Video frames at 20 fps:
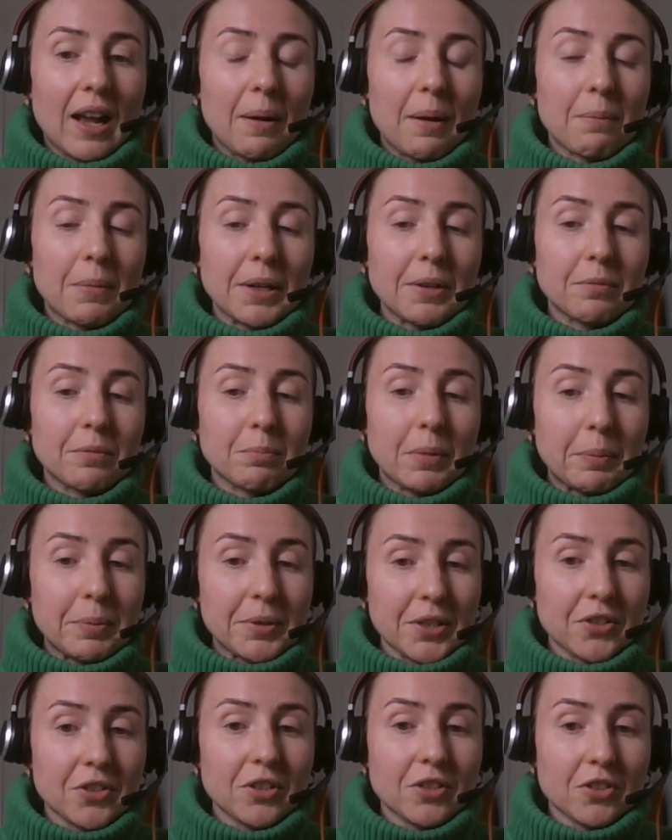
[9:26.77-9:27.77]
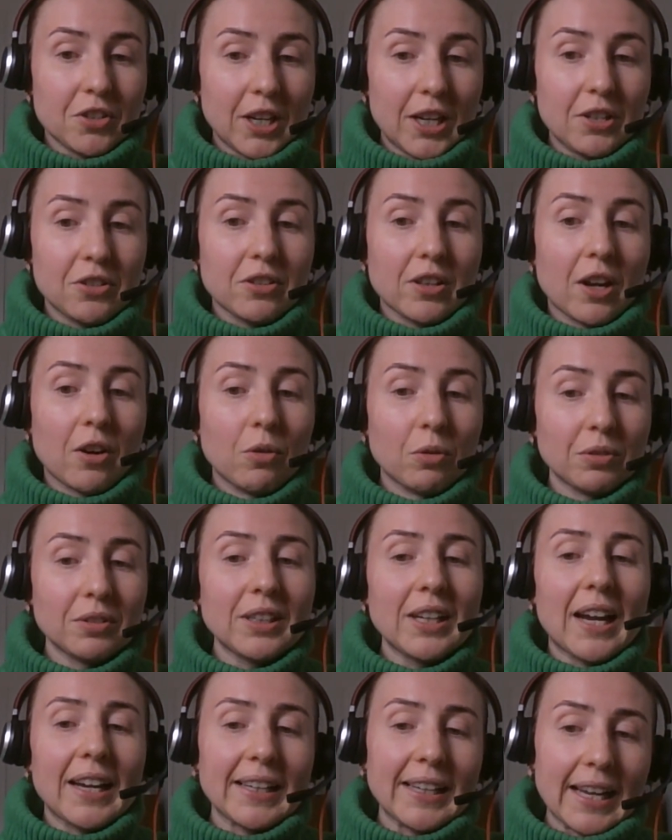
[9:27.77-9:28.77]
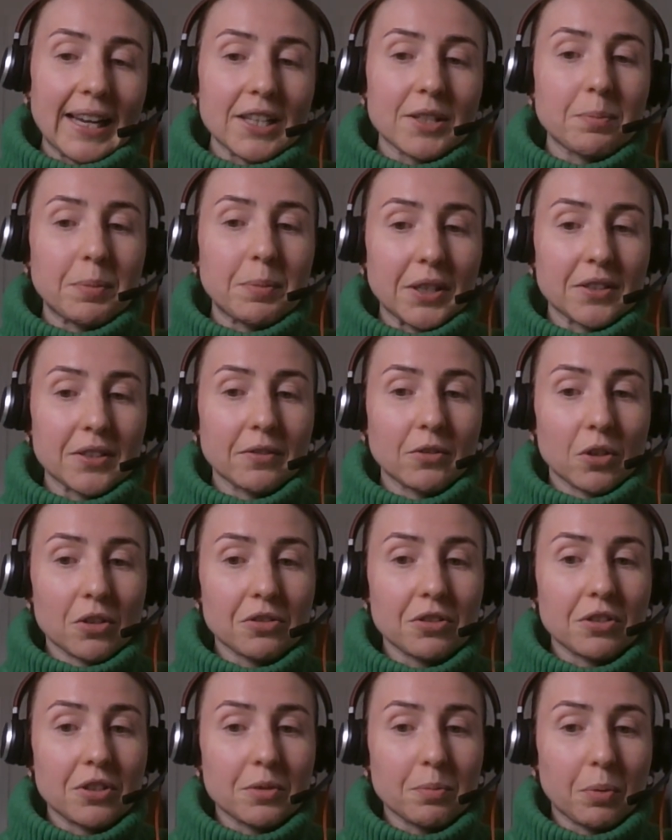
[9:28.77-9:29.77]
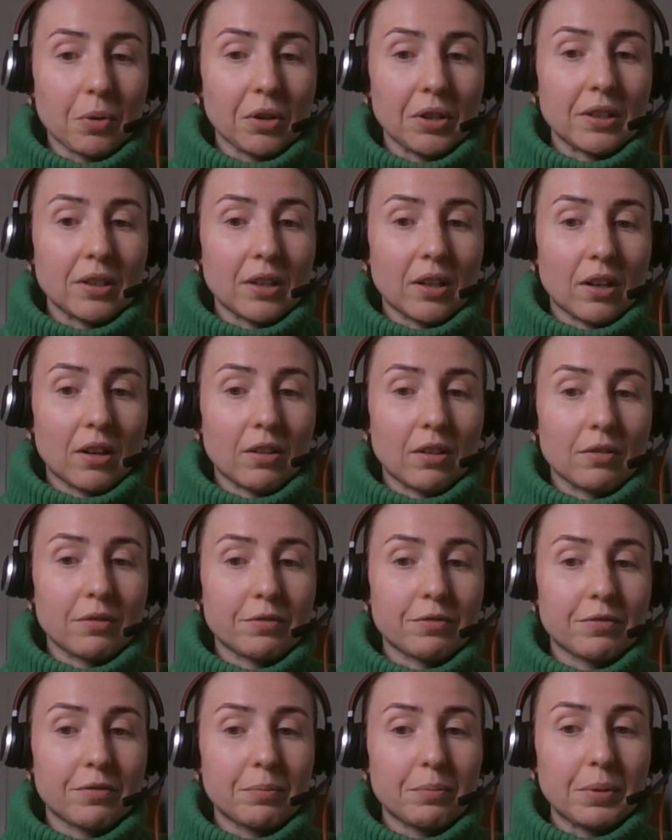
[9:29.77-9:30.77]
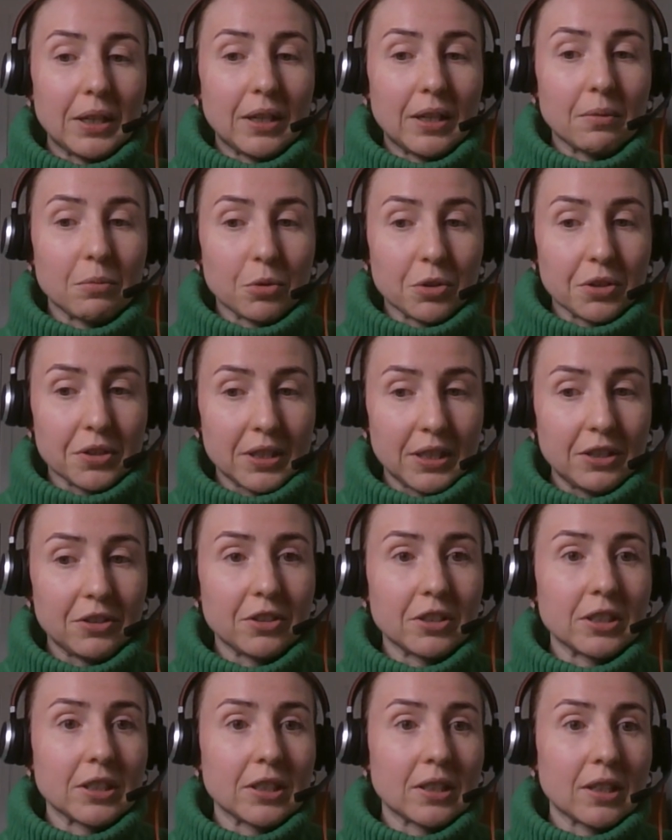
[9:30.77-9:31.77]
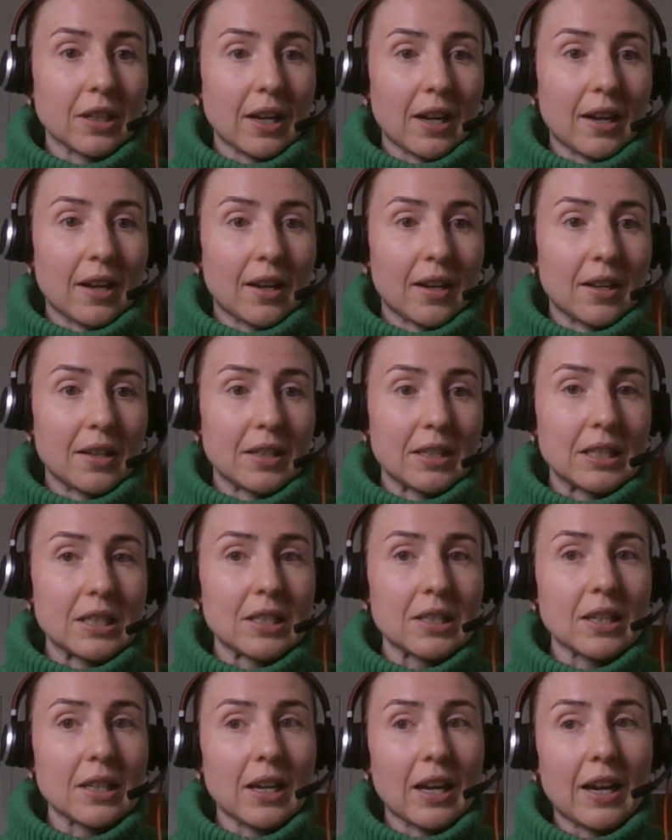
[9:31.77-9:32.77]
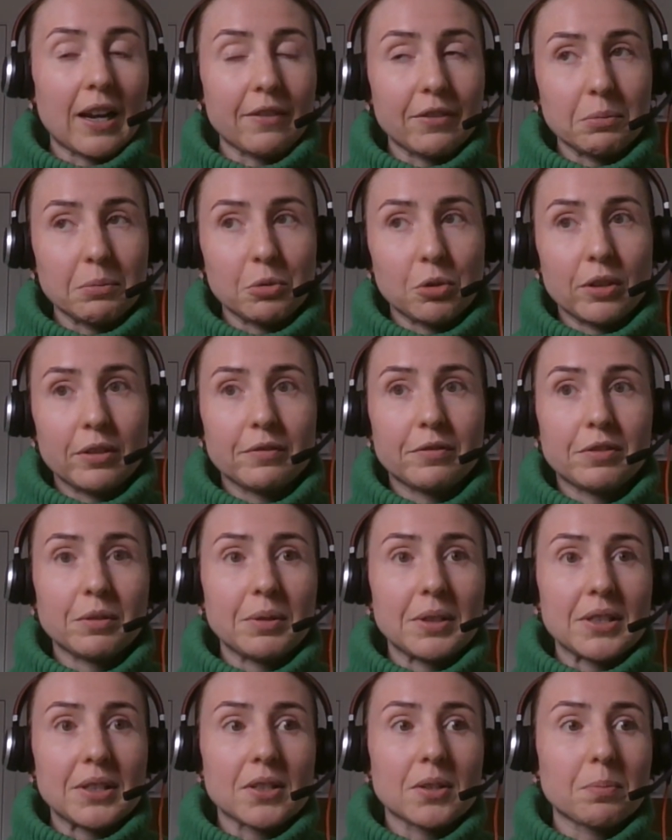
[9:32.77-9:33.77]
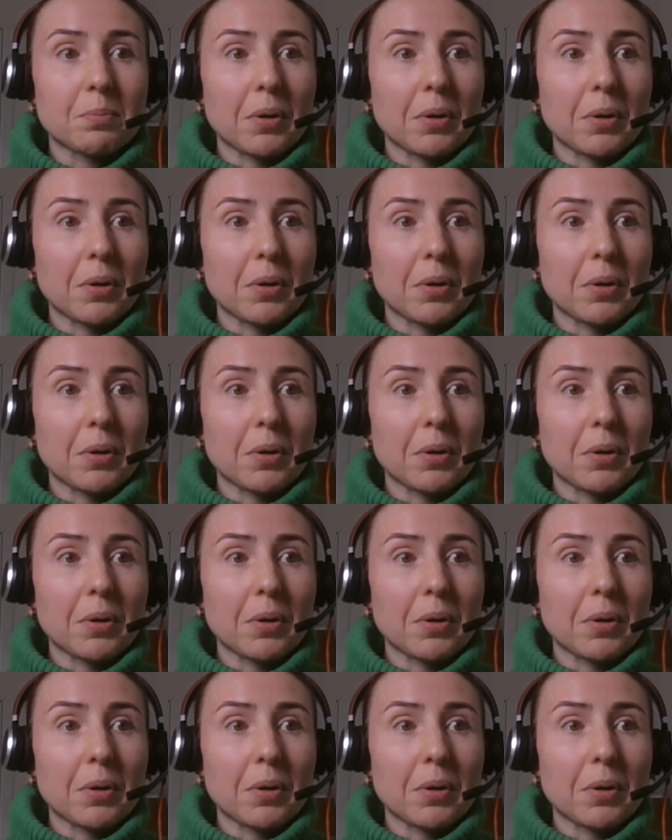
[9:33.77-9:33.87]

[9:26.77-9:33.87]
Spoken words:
My position has changed in that, only I guess because I've got to this point of being more senior and having more influence,